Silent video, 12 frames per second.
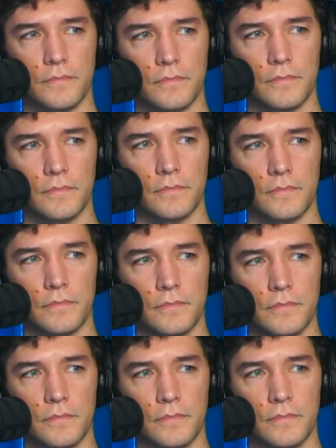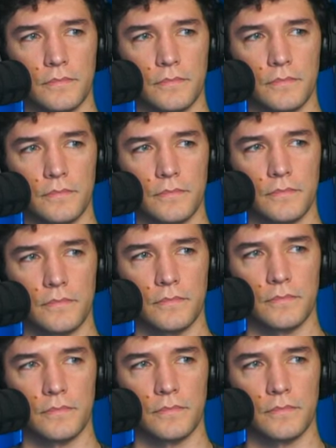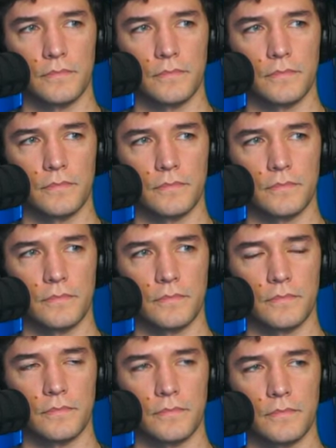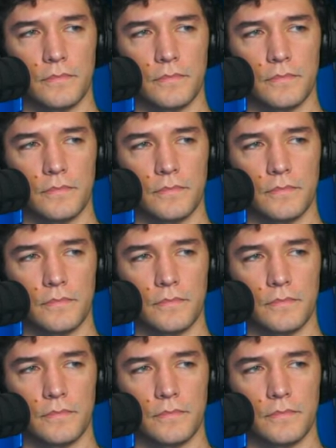(silent)